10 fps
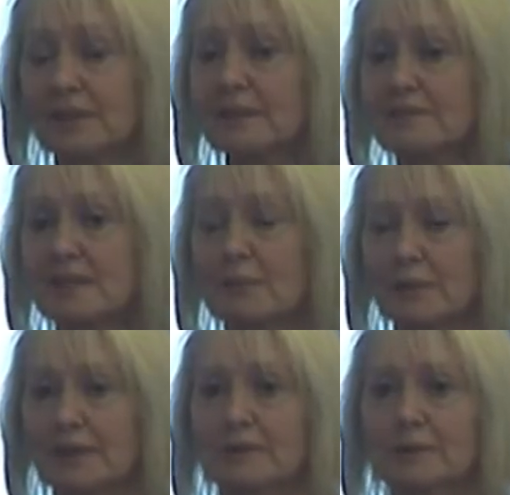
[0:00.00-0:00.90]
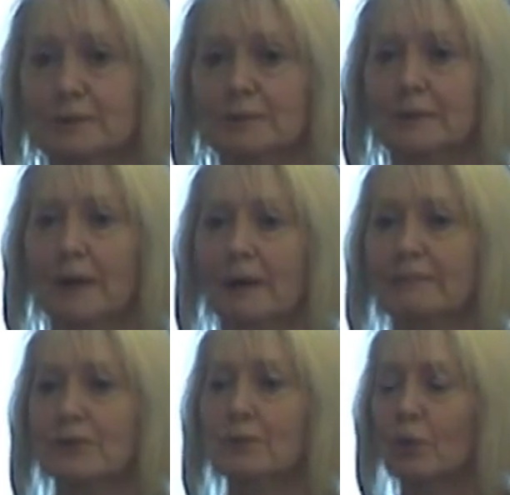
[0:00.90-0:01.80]
of somebody who
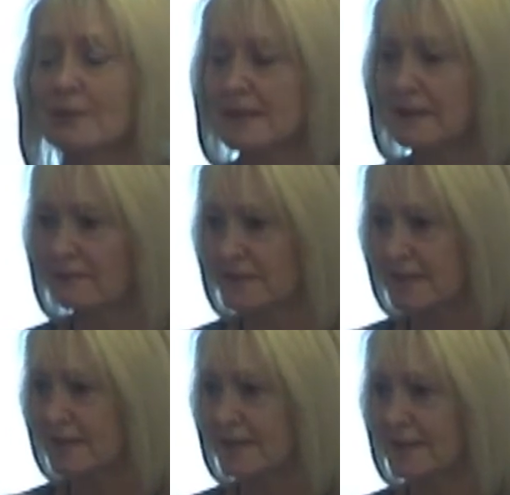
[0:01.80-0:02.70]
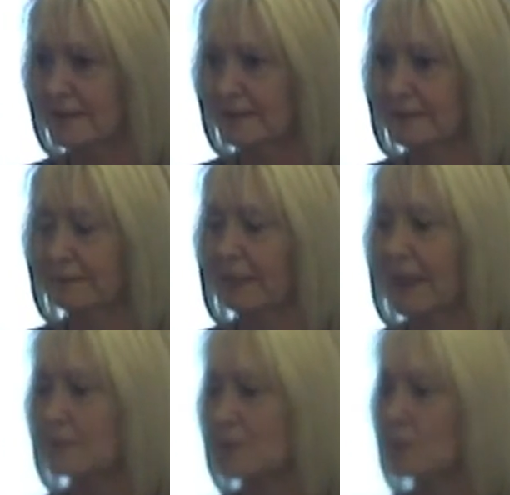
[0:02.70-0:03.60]
you always loved to see.
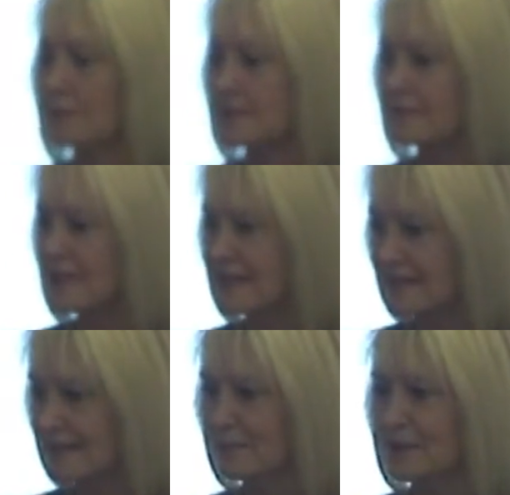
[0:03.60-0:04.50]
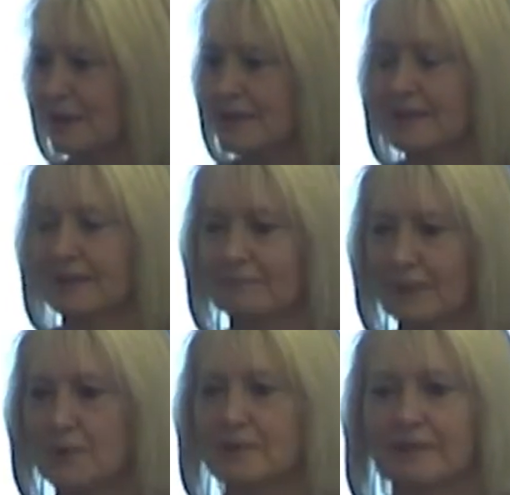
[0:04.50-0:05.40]
It was always really stimulating and
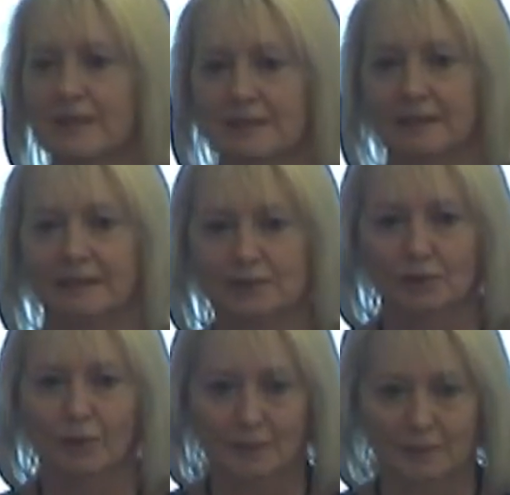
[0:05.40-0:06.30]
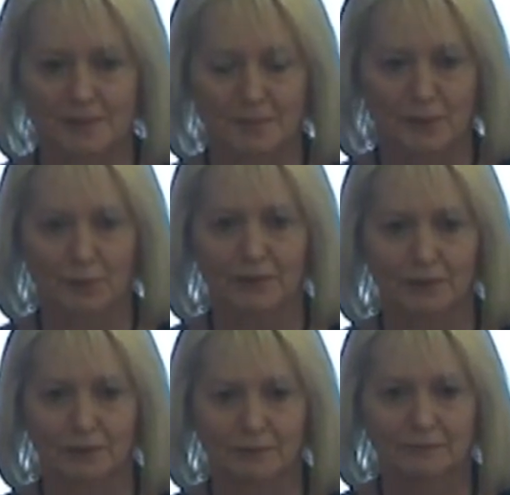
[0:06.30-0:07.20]
motivating and enjoyable to be with
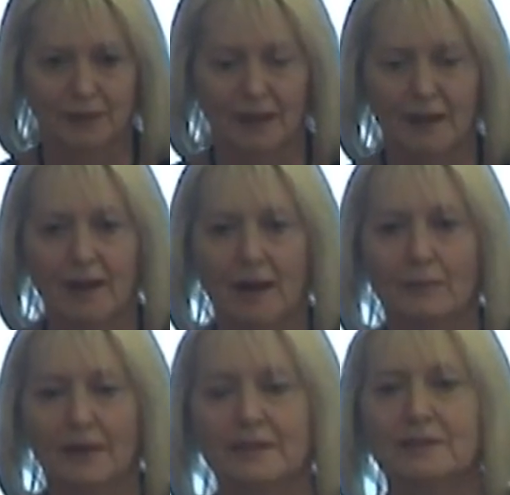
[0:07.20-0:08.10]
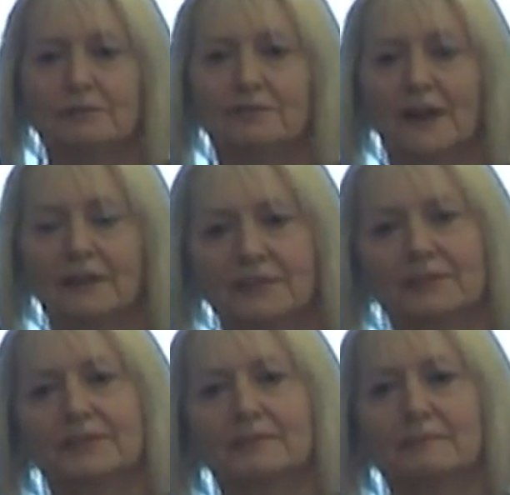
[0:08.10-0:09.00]
you. But you felt
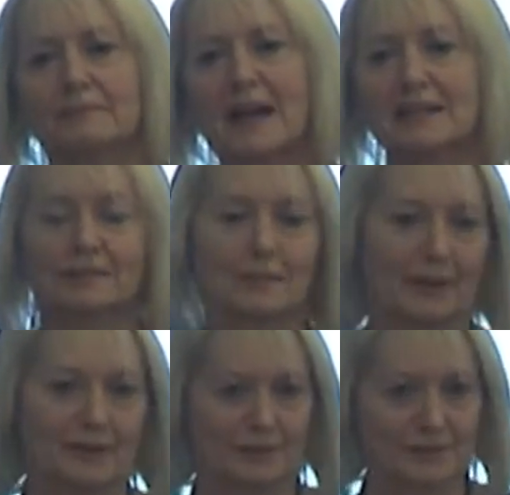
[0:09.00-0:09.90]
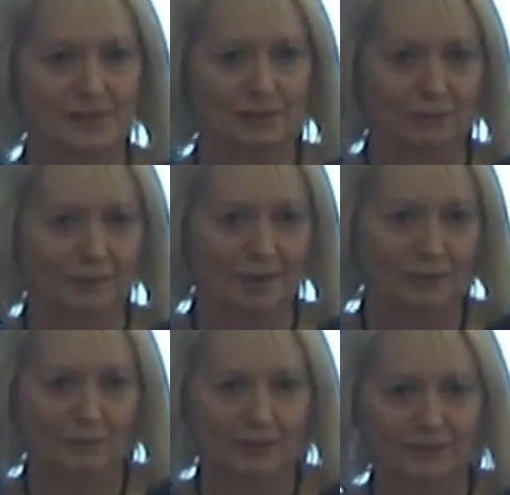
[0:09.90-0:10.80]
better about yourself when you
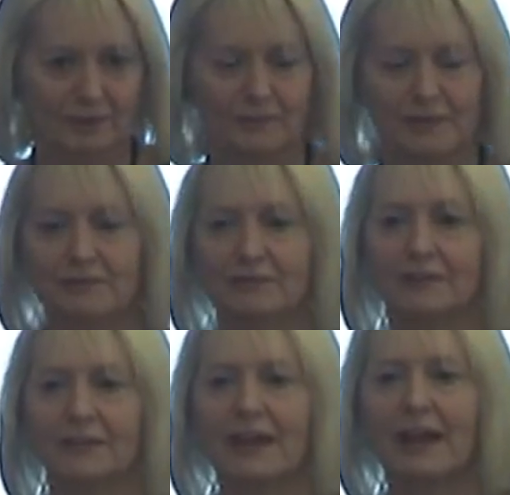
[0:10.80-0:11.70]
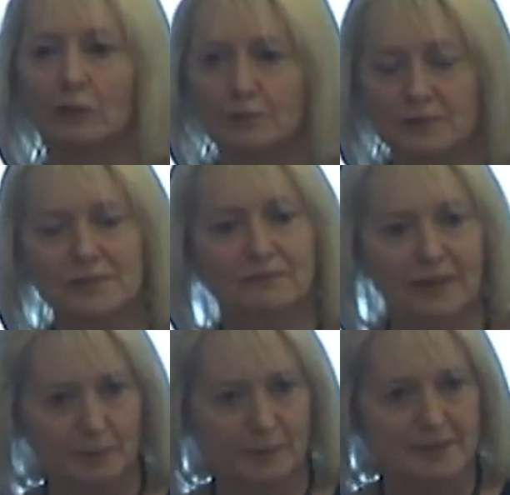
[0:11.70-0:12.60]
were with them. You felt they helped you
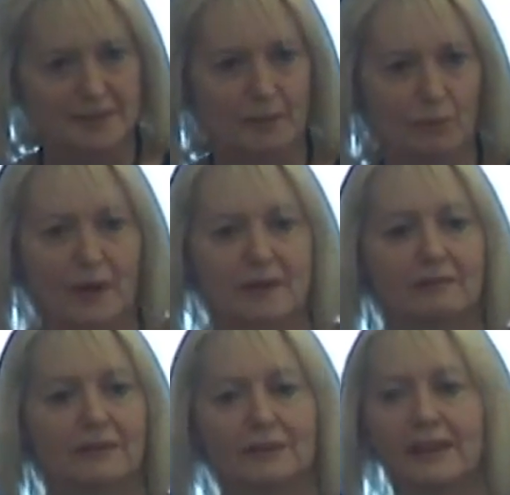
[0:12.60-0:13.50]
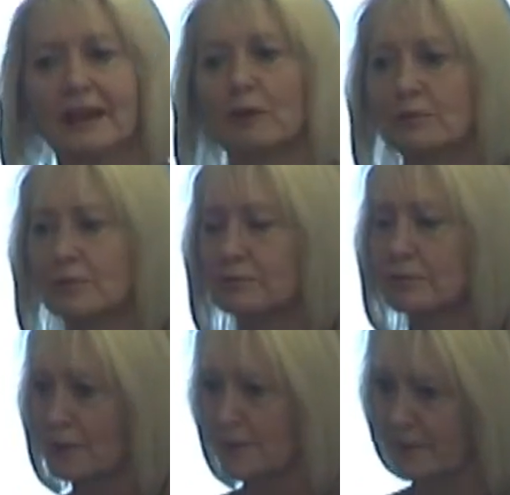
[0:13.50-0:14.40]
develop in some way. You felt they helped you
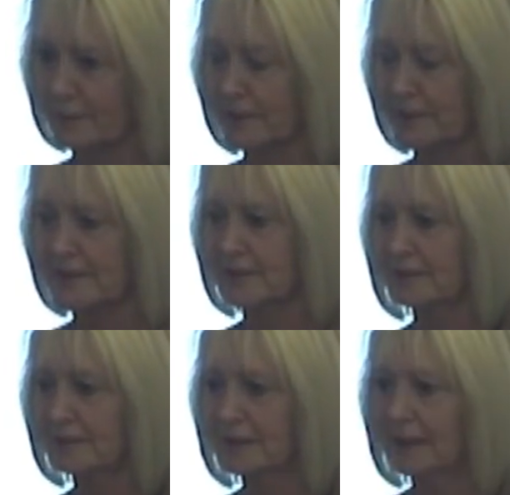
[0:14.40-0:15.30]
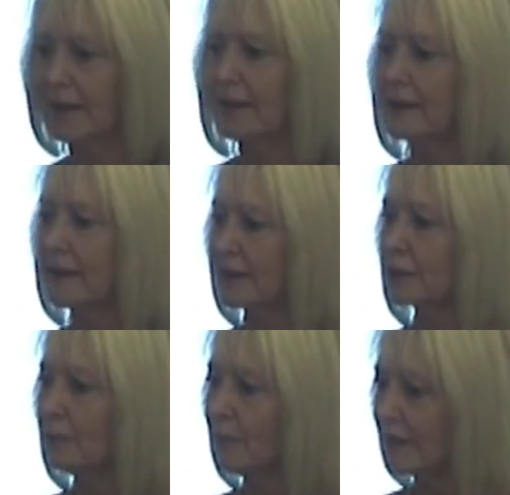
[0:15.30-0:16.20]
grow as a person. Now, it
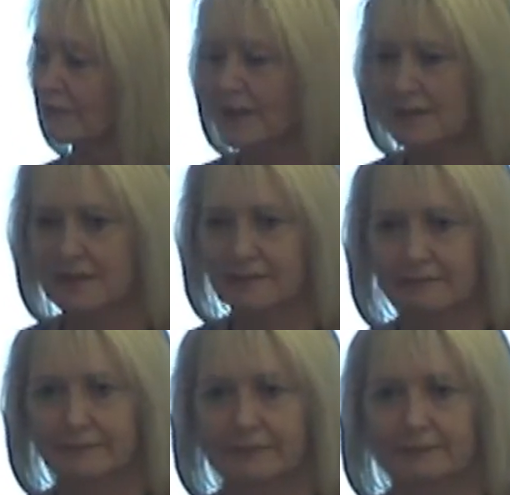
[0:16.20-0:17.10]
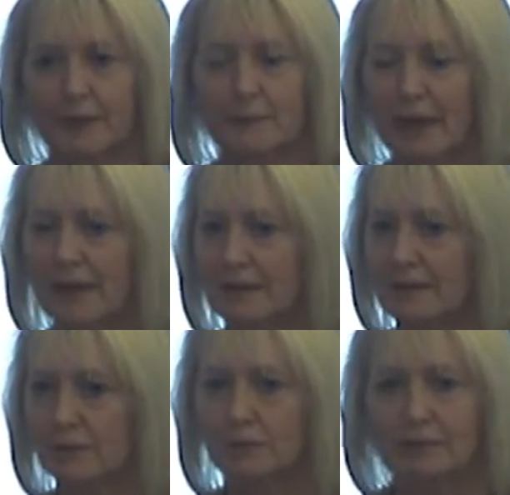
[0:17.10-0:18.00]
could be a relative, a parent
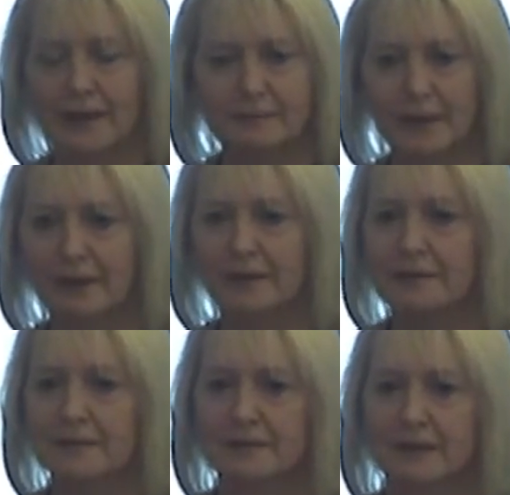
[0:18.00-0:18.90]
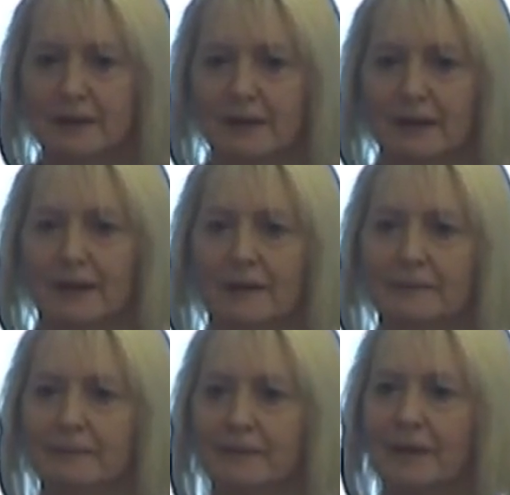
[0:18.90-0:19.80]
or grandparent.
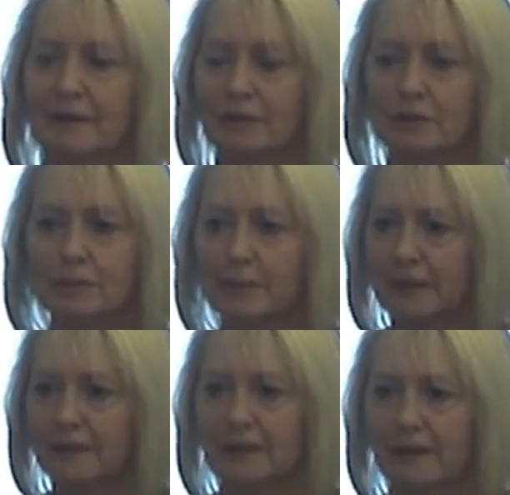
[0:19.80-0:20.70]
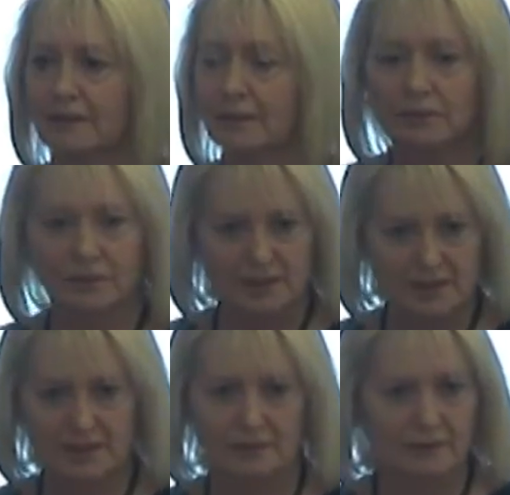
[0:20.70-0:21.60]
It could be a youth
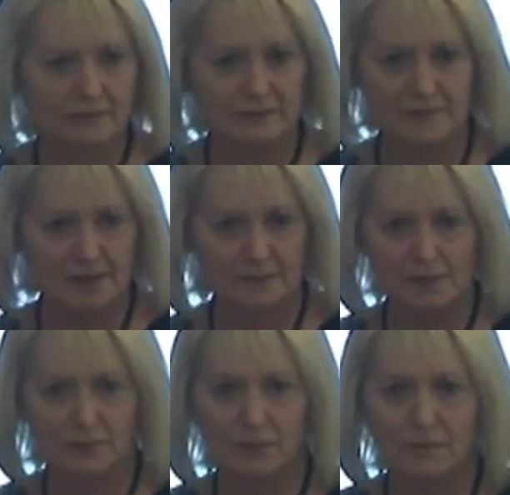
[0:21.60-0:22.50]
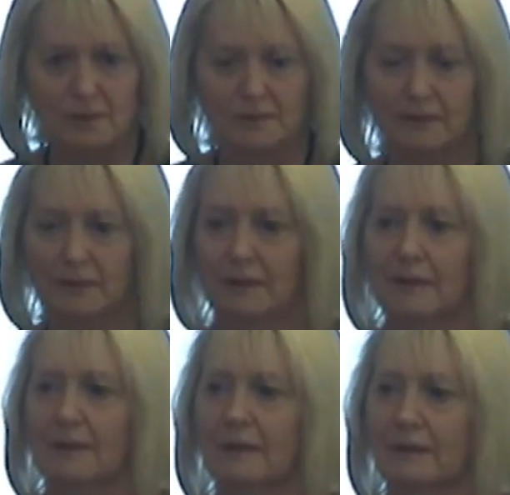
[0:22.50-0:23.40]
leader of some sort.
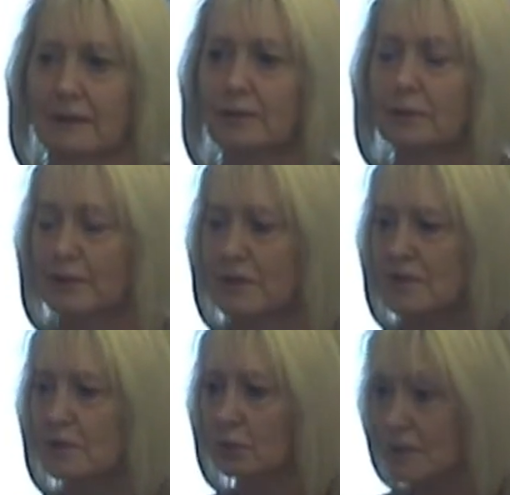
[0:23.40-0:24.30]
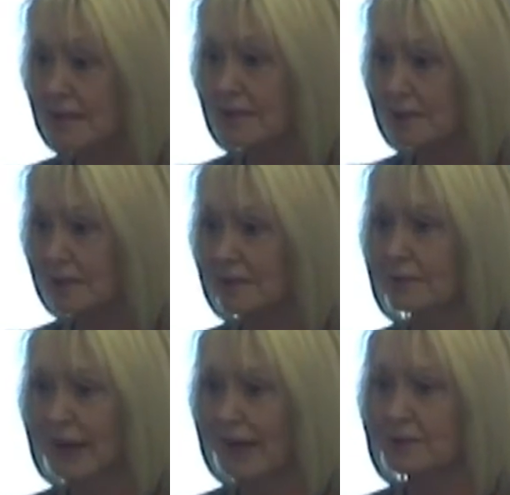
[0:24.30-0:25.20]
It could be a school teacher that
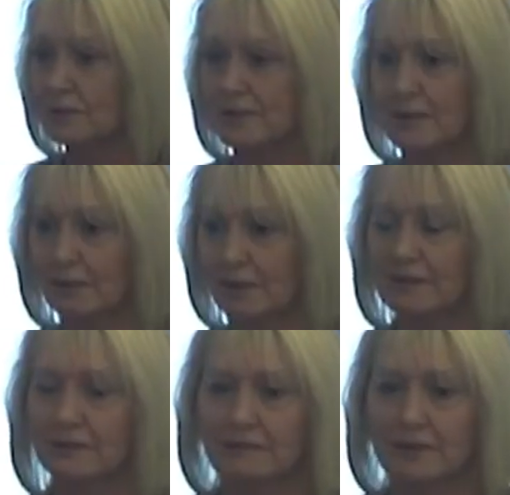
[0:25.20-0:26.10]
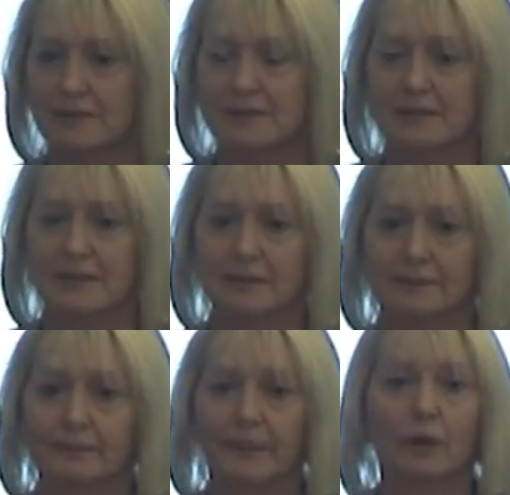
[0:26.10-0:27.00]
you had or someone at university.
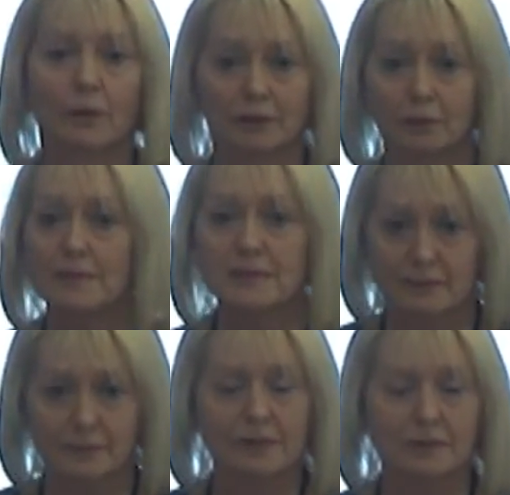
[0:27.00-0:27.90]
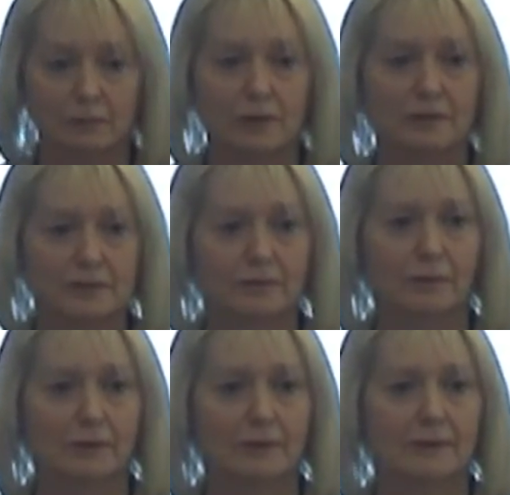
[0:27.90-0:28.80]
Or it could be somebody you worked
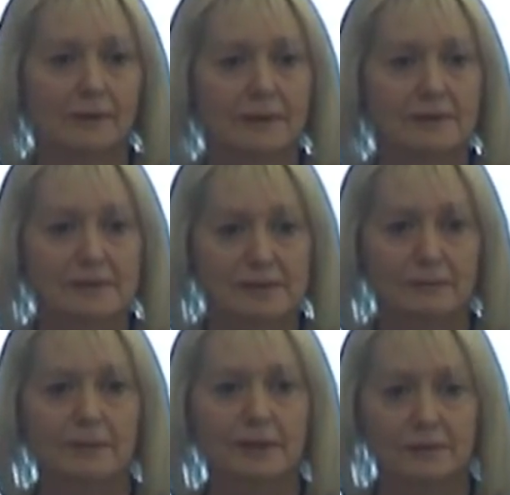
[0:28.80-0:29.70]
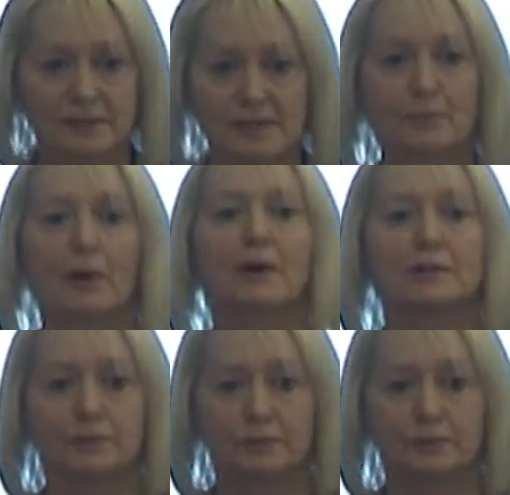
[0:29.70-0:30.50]
for. So it's somebody who inspired you